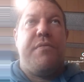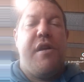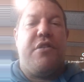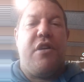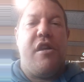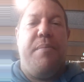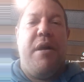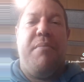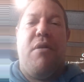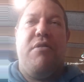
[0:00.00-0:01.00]
it's going to be
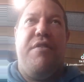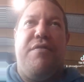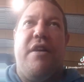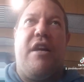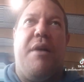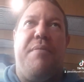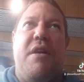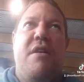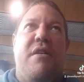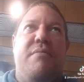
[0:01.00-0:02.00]
a Māori flag up
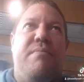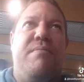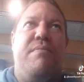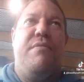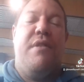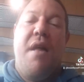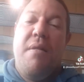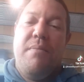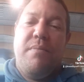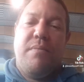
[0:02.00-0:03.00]
there.
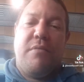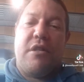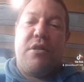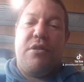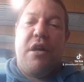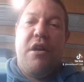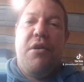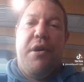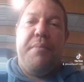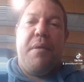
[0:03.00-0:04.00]
Just because I
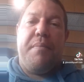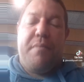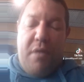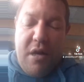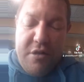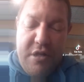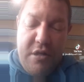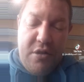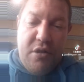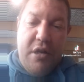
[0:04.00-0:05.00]
know it. I've seen
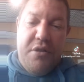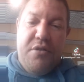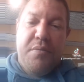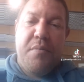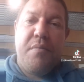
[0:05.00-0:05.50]
the signs.